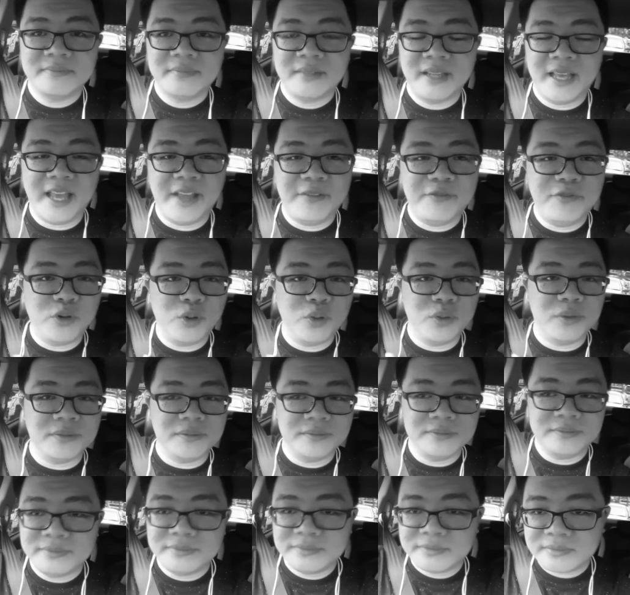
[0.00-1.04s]
headphone
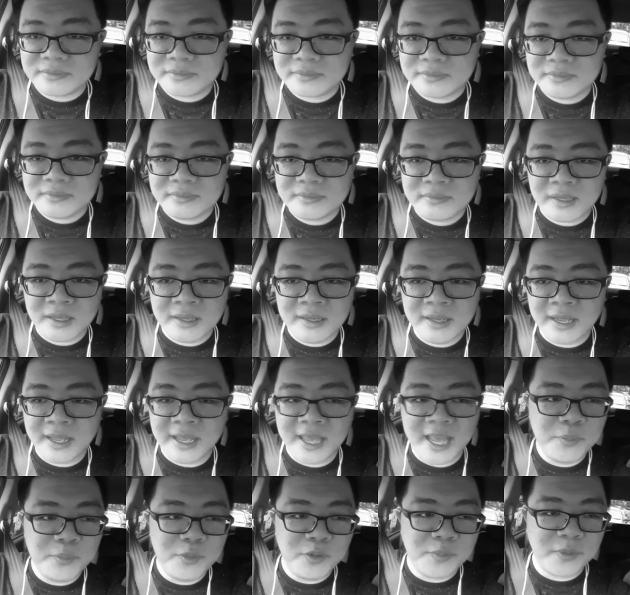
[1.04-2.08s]
that
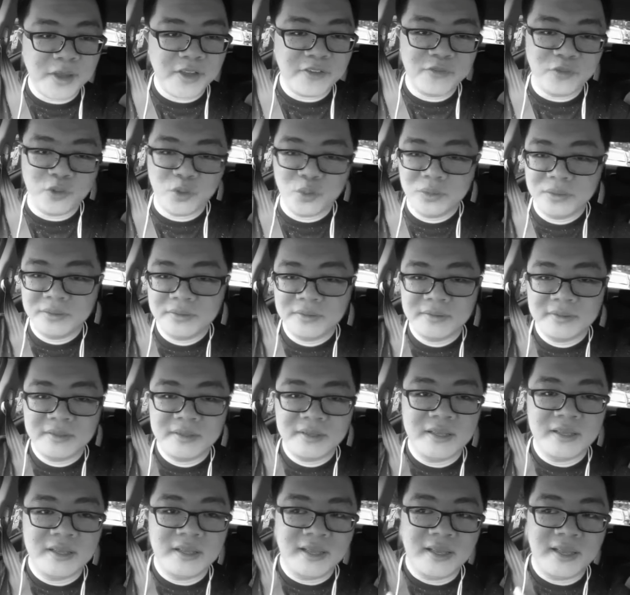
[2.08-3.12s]
came with my phone
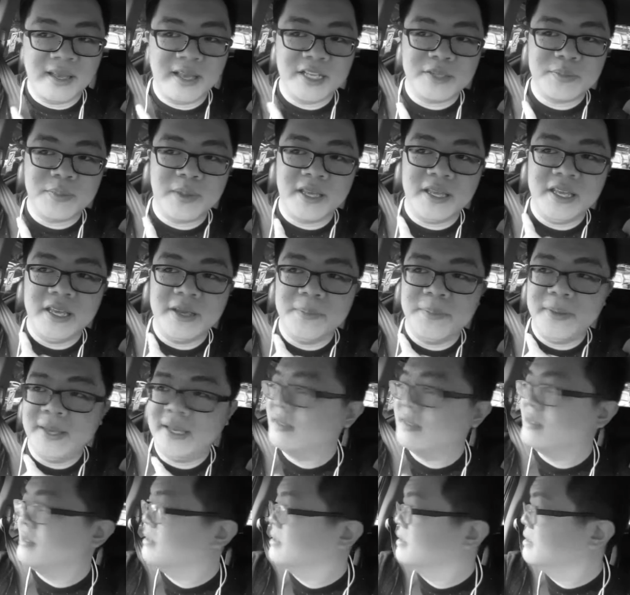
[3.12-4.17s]
as my
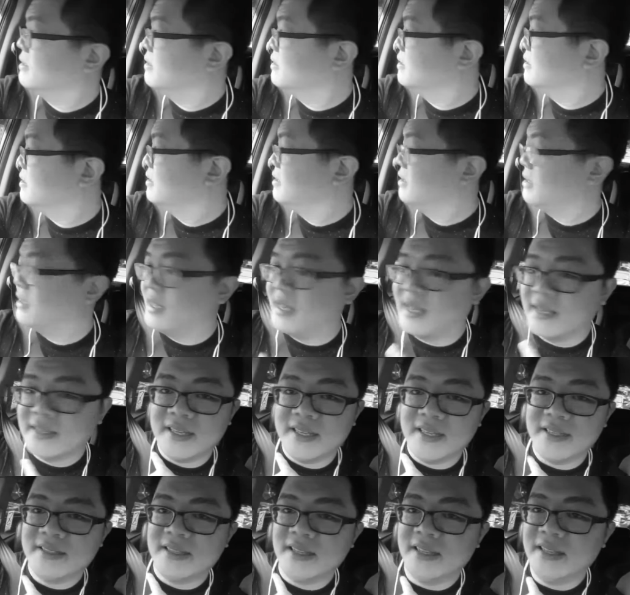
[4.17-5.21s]
earpiece,
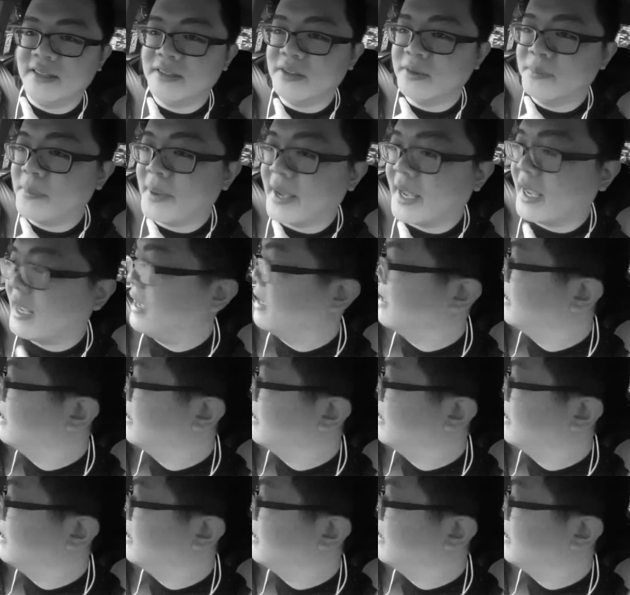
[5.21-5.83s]
as the little mic